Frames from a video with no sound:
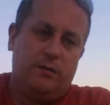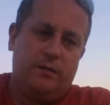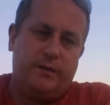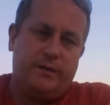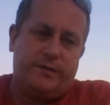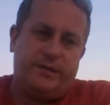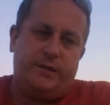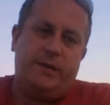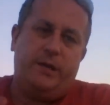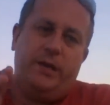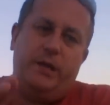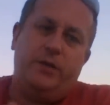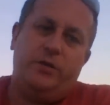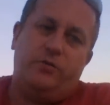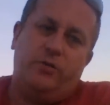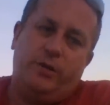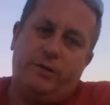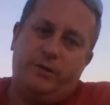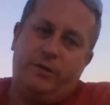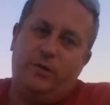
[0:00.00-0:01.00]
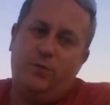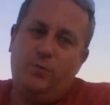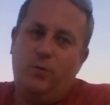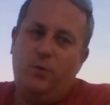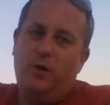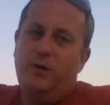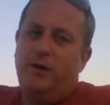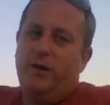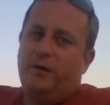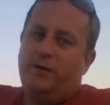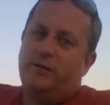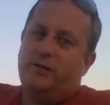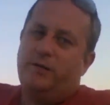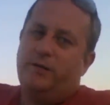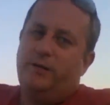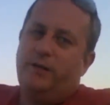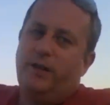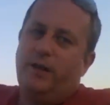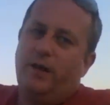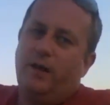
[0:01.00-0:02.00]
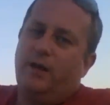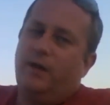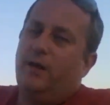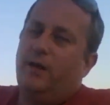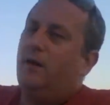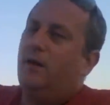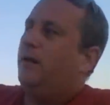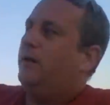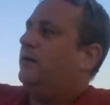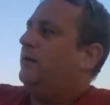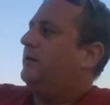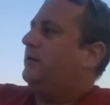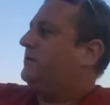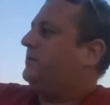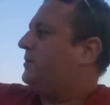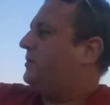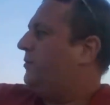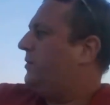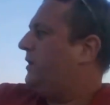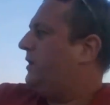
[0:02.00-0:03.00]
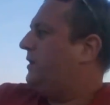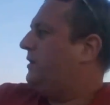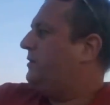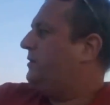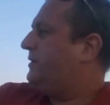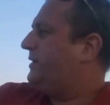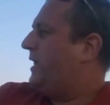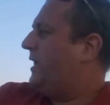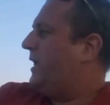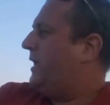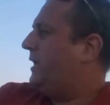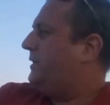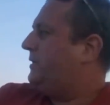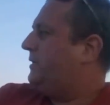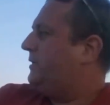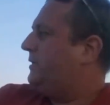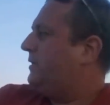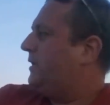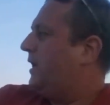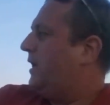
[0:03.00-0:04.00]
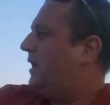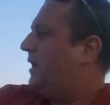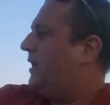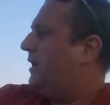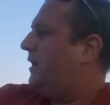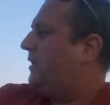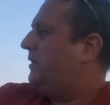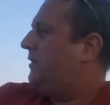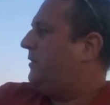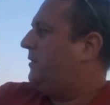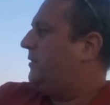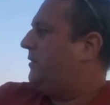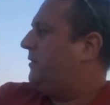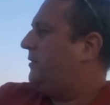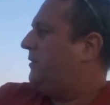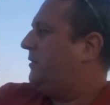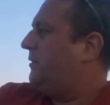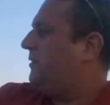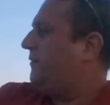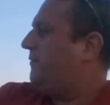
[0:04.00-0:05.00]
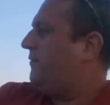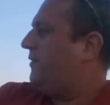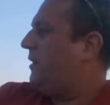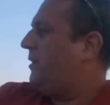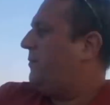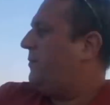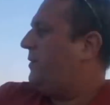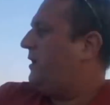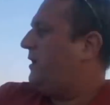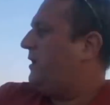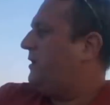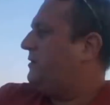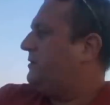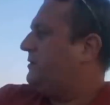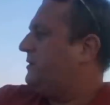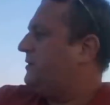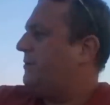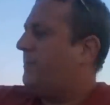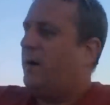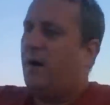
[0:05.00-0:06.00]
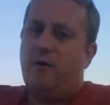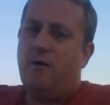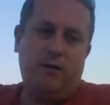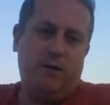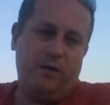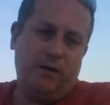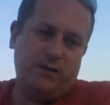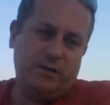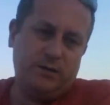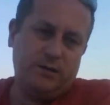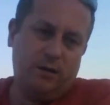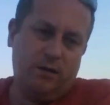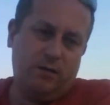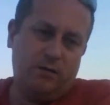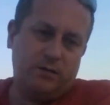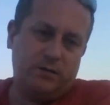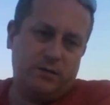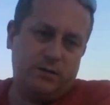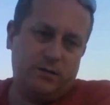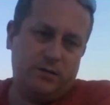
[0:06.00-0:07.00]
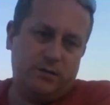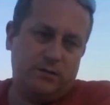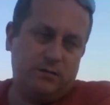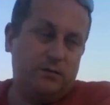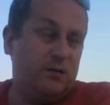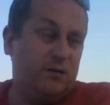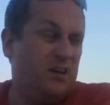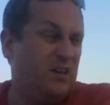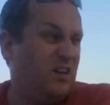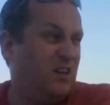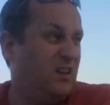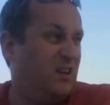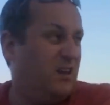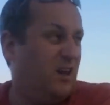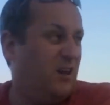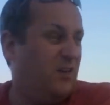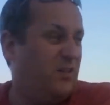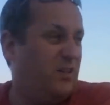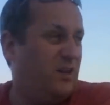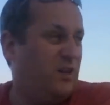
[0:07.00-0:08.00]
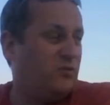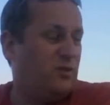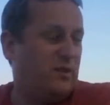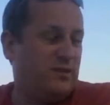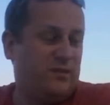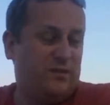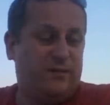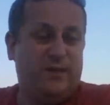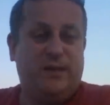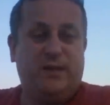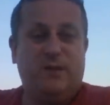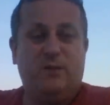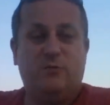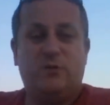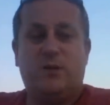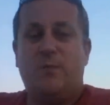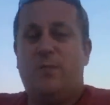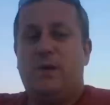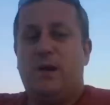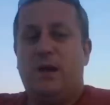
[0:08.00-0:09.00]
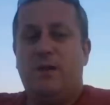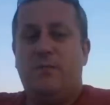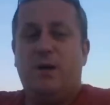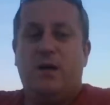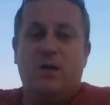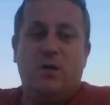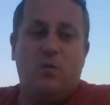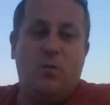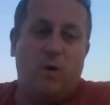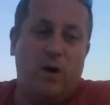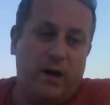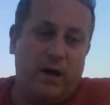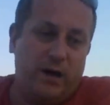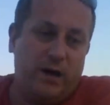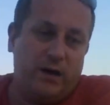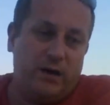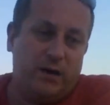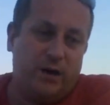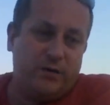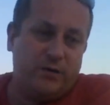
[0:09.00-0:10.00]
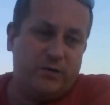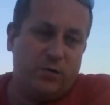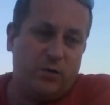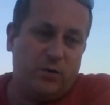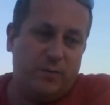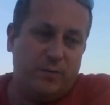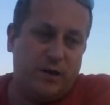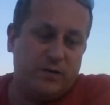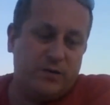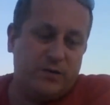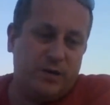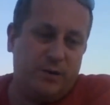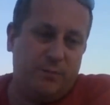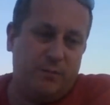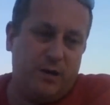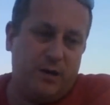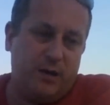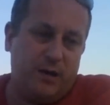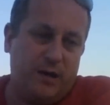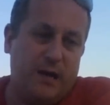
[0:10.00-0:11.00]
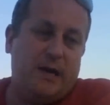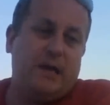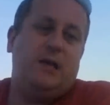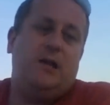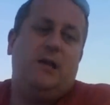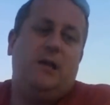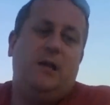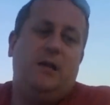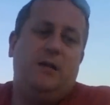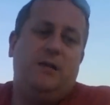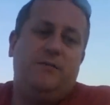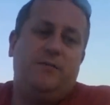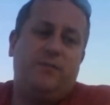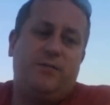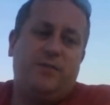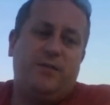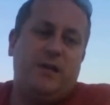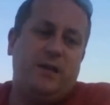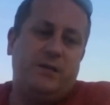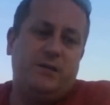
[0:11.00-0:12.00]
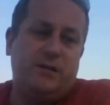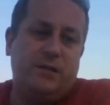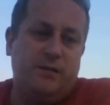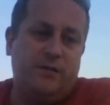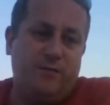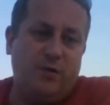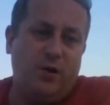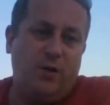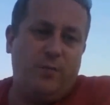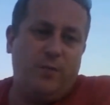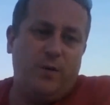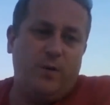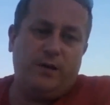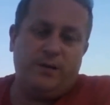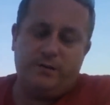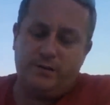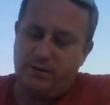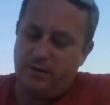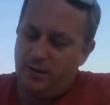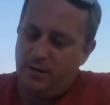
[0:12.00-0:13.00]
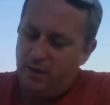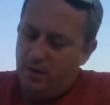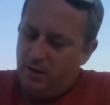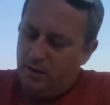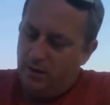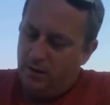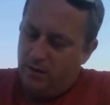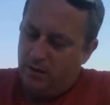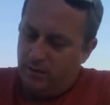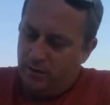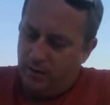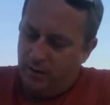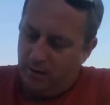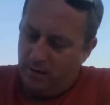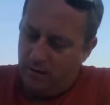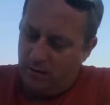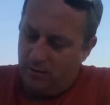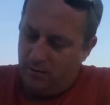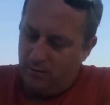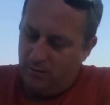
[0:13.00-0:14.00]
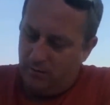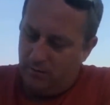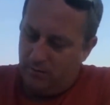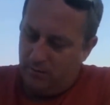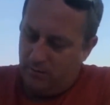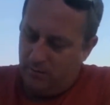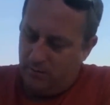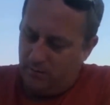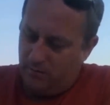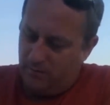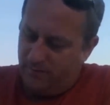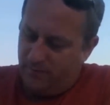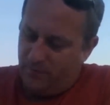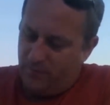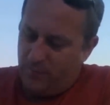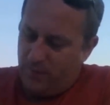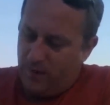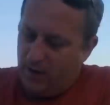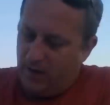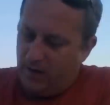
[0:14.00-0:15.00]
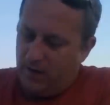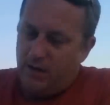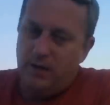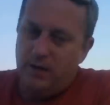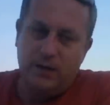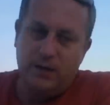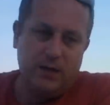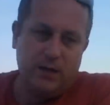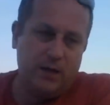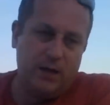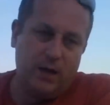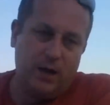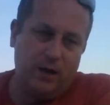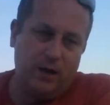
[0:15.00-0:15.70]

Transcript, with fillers: This is an interesting one, actually. Uh, somebody said uh, the Philippines is a paradise lost. Now, the interesting thing, he was complaining about the way I talk about some of the negative things in the Philippines. Now, for me,